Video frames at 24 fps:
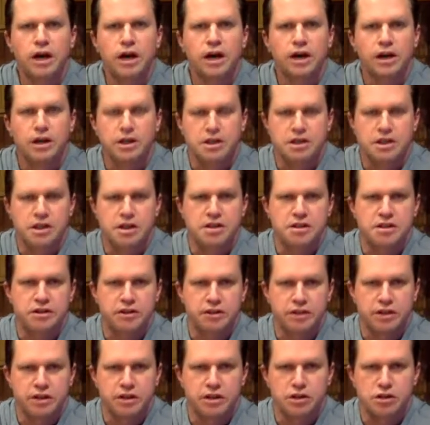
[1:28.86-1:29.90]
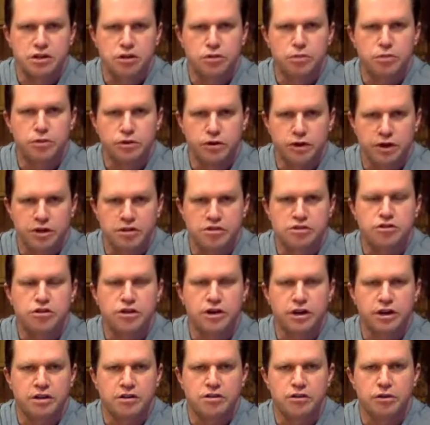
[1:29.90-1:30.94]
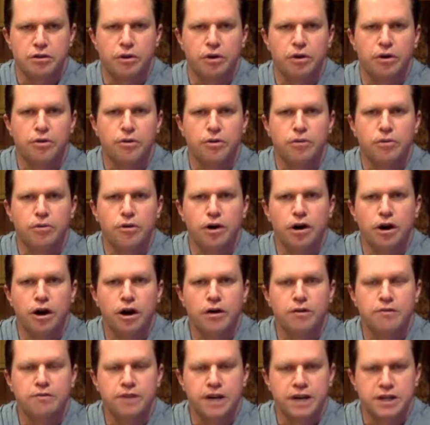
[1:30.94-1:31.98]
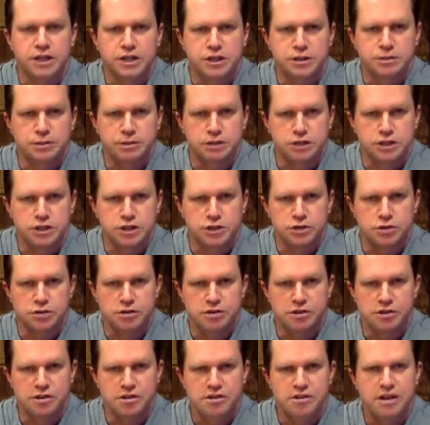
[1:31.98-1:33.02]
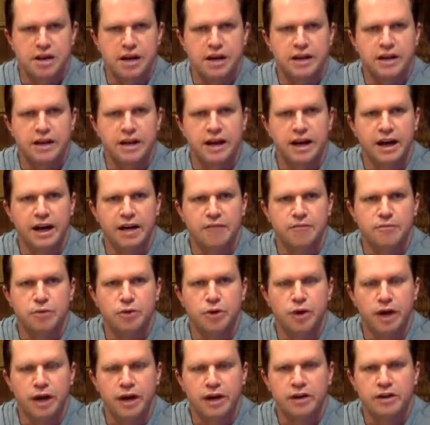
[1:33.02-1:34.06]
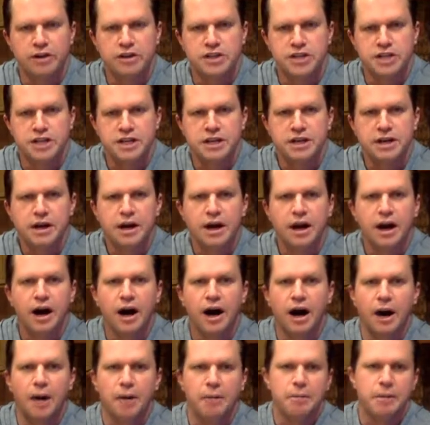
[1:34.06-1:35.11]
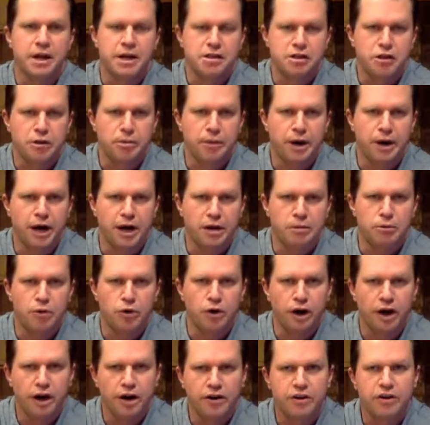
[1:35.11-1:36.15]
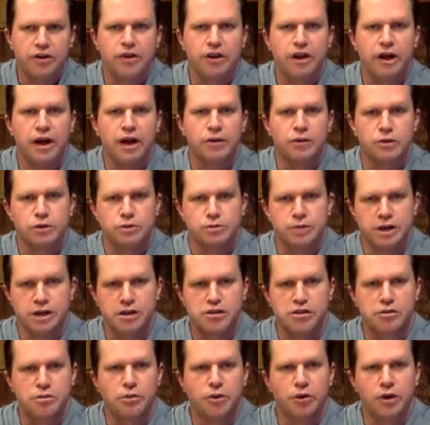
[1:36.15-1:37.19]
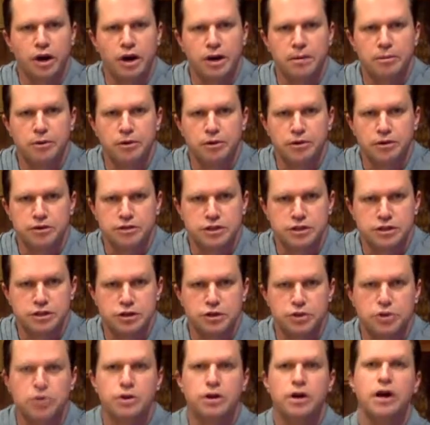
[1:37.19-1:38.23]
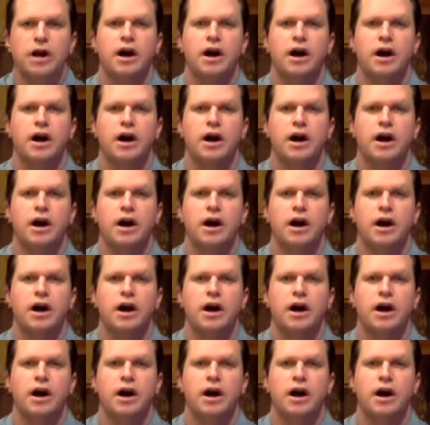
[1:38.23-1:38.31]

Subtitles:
consistently consume greens drinks or raw vegetable juices tend to have more energy. Makes their body more alkaline, which makes you more able to